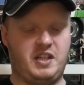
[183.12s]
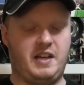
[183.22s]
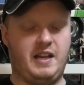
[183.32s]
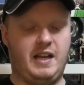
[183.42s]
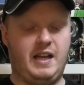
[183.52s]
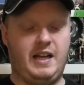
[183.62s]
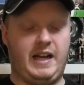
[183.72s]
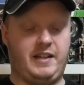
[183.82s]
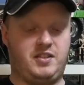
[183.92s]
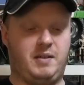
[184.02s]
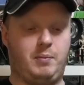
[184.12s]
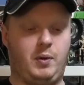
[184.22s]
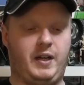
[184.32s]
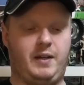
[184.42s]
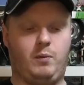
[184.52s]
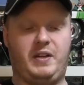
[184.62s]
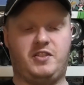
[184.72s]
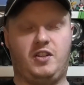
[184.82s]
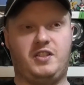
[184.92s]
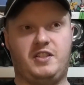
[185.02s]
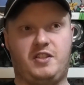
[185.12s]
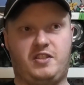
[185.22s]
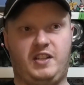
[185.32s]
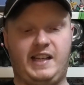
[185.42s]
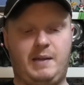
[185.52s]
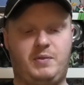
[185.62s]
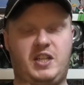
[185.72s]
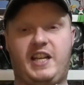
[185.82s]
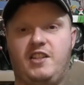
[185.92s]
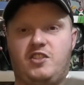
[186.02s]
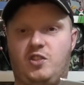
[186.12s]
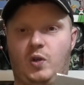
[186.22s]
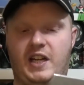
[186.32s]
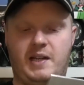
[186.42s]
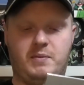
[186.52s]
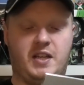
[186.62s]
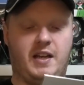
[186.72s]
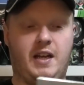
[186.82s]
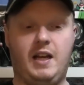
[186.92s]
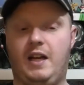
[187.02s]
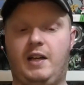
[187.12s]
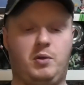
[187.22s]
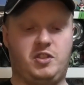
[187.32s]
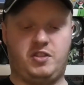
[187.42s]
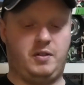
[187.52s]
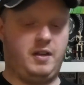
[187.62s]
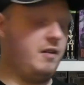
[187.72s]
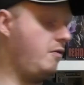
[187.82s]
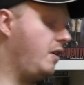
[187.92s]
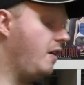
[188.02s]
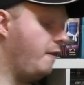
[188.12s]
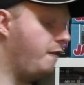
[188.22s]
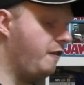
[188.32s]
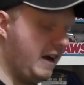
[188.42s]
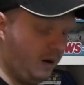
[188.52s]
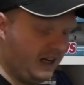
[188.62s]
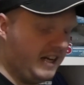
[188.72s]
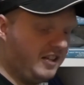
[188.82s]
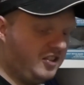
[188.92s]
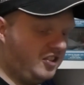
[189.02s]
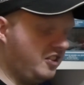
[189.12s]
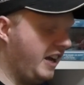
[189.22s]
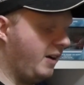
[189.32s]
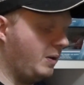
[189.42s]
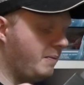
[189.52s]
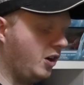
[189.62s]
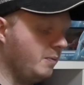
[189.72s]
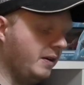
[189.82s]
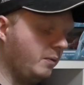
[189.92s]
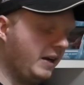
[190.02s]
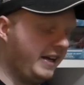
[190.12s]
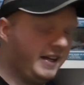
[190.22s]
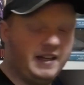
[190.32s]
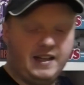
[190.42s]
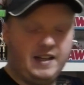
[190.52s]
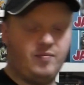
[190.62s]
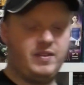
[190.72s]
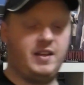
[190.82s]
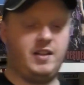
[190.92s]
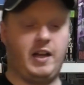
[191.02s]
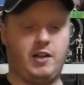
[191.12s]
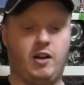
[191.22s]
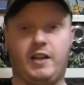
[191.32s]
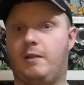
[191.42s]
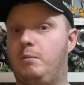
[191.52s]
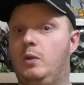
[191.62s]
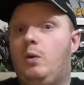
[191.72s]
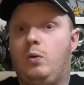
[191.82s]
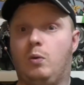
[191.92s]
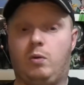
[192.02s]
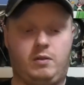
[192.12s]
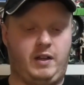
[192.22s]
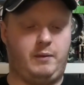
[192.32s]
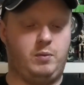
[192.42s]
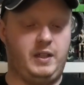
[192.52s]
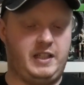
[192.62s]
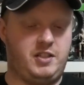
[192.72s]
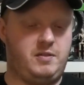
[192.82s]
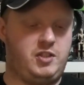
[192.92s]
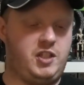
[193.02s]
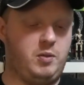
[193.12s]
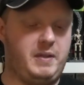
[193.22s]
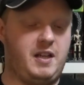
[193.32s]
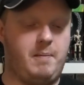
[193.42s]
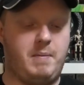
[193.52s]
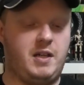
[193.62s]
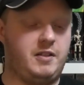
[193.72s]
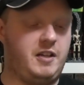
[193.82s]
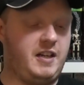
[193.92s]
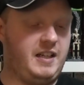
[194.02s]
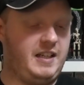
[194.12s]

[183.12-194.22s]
and at some point when Sonja's asleep, she hears screams, and it was just a very scary moment where it kind of really chilled me to the bone.